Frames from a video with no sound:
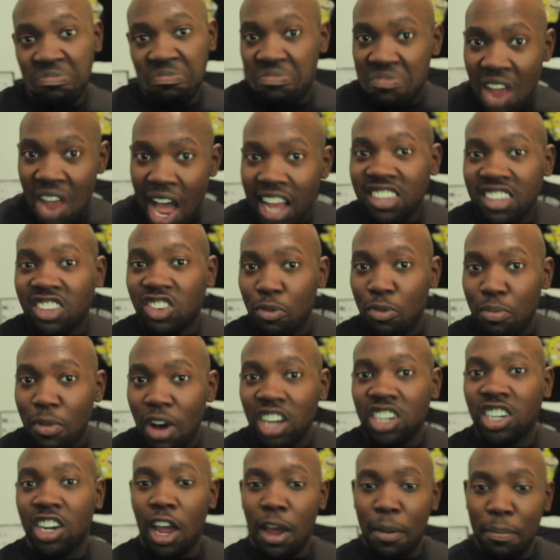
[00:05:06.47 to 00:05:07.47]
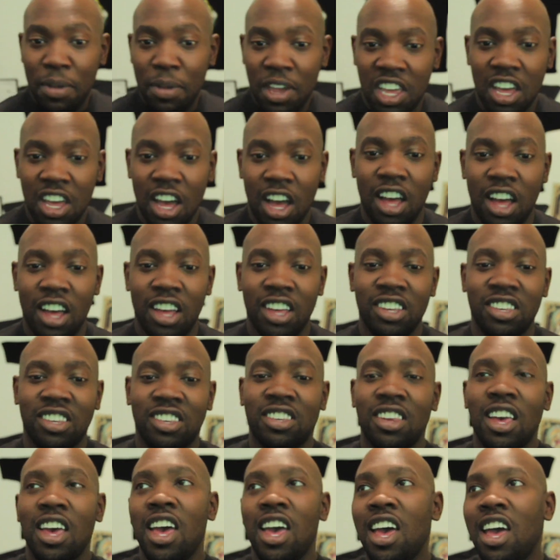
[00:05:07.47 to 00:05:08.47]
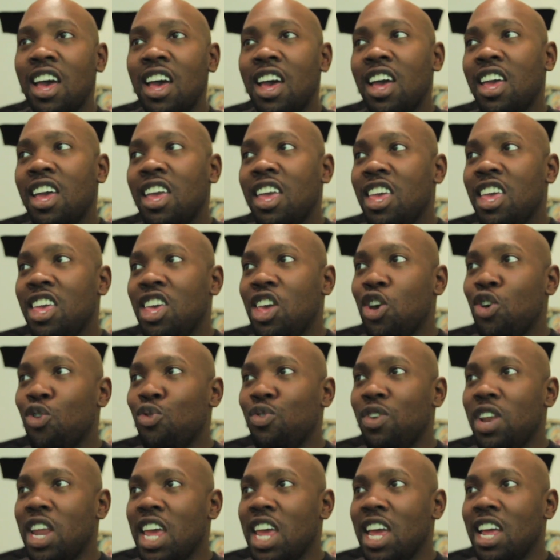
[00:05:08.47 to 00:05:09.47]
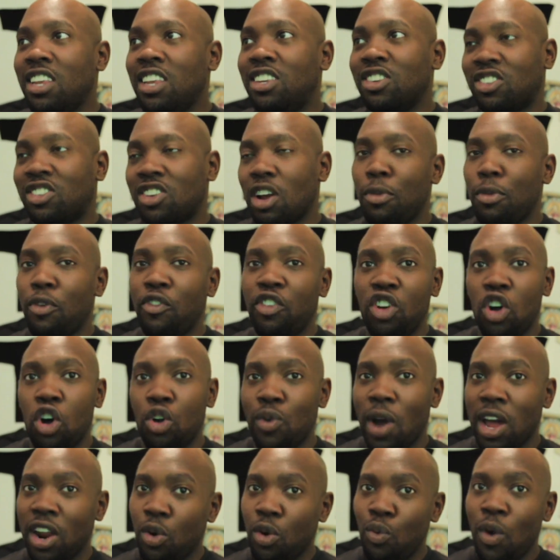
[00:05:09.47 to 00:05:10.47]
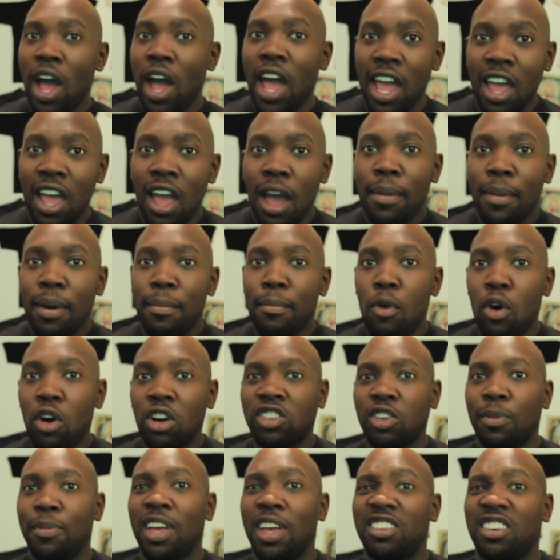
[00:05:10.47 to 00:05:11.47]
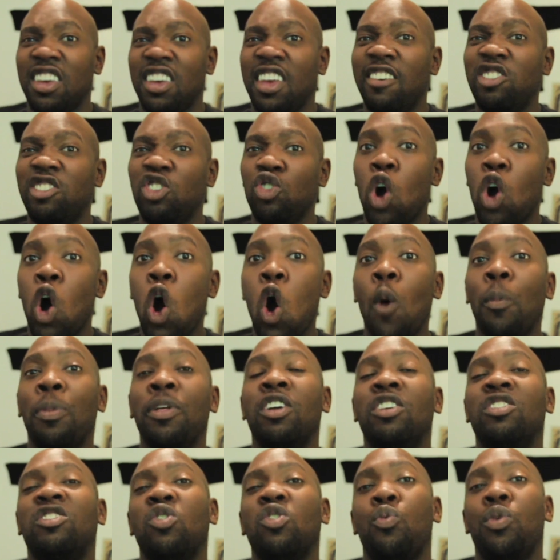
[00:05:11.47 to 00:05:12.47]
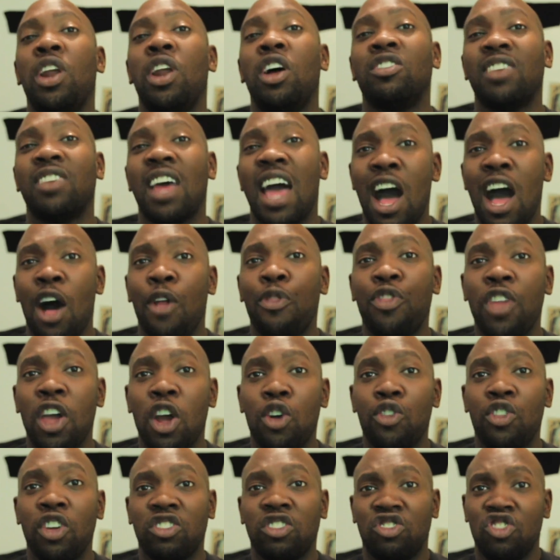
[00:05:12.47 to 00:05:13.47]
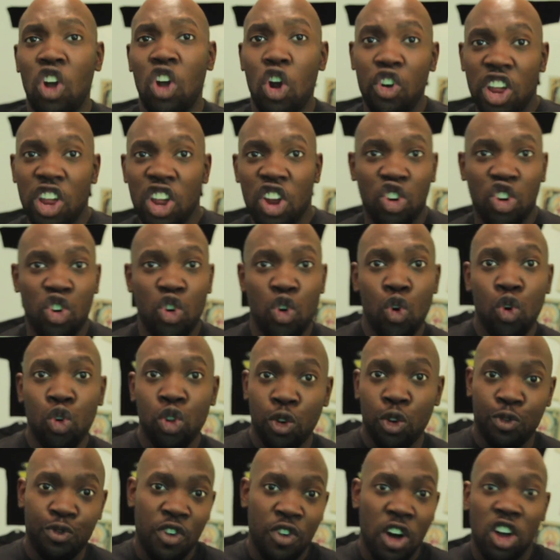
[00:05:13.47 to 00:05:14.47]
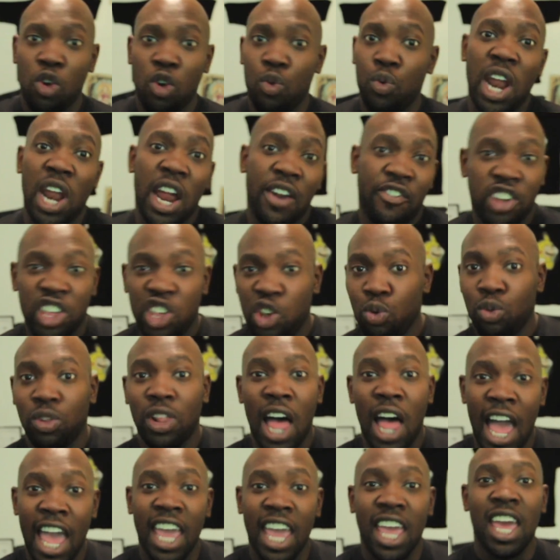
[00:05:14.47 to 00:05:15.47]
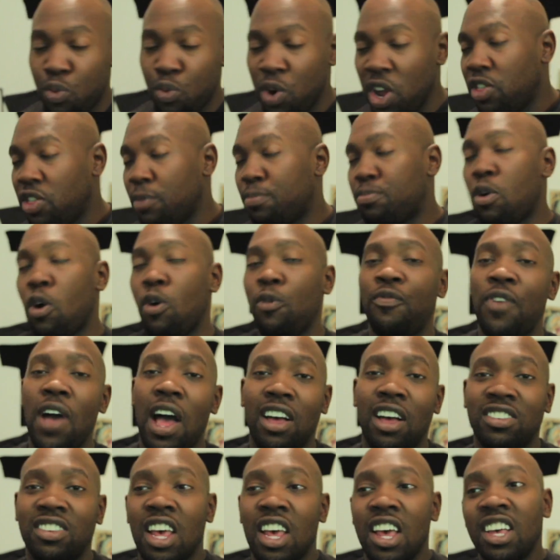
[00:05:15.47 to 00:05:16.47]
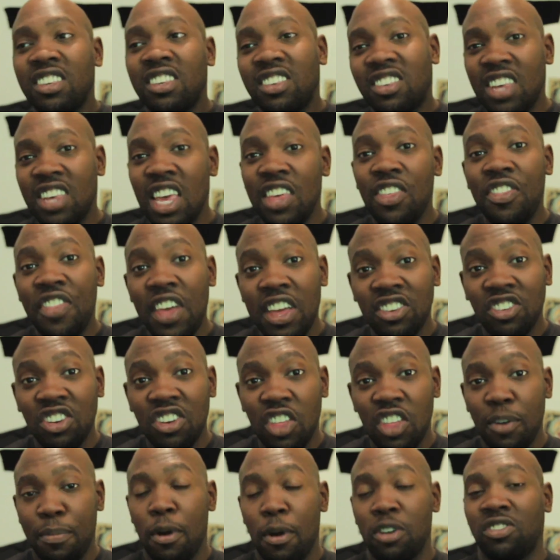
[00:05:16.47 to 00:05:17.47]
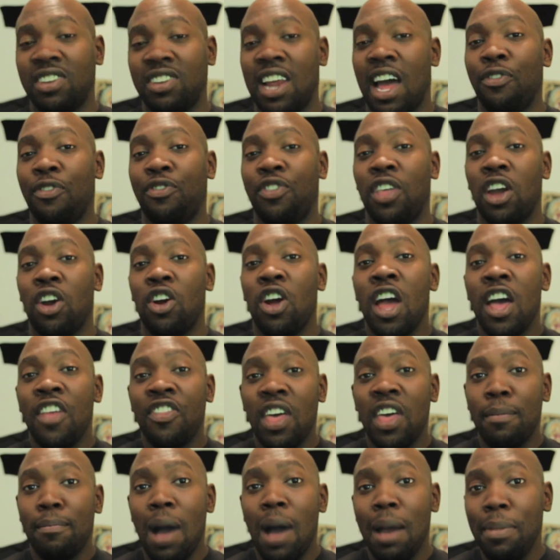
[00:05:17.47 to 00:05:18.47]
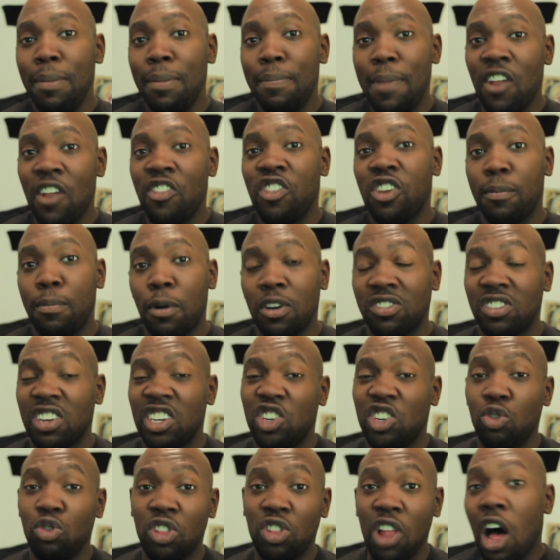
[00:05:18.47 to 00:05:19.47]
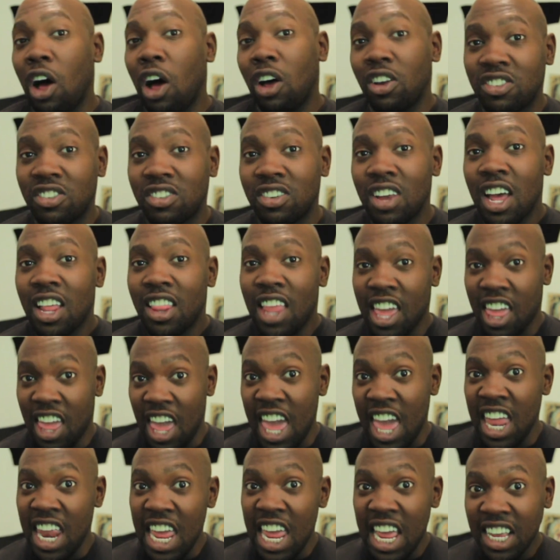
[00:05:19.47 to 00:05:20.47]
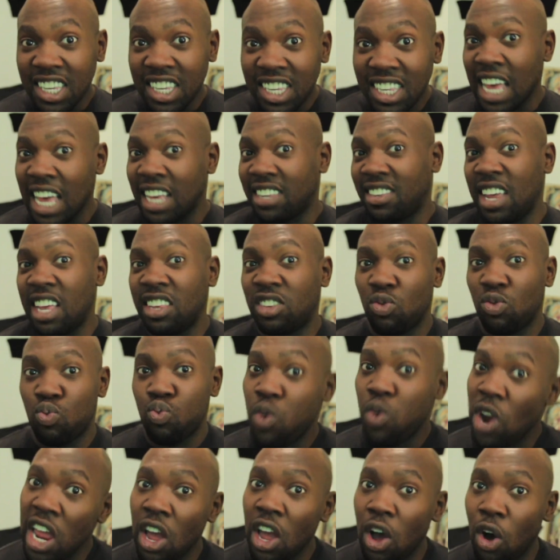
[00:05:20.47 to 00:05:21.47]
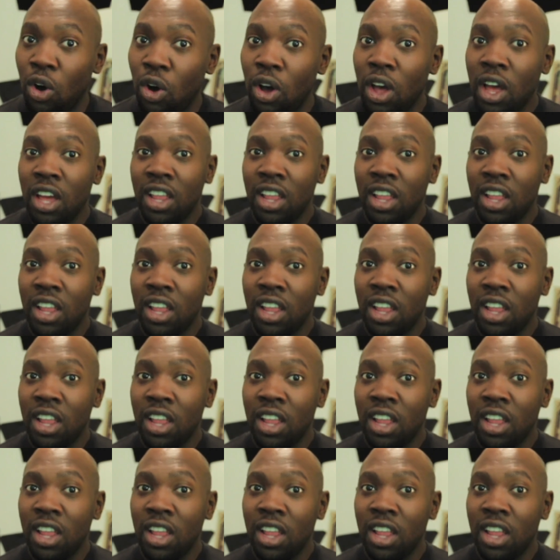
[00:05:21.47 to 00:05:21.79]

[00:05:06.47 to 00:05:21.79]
Not so much because you need to start moving on right away, but more so because it gives you hope there's someone else out there that's nerdy or cool or fun or whatever you like. Read the profiles. See that there's another person out there that might be better than the person that you lost. It exists. It's real.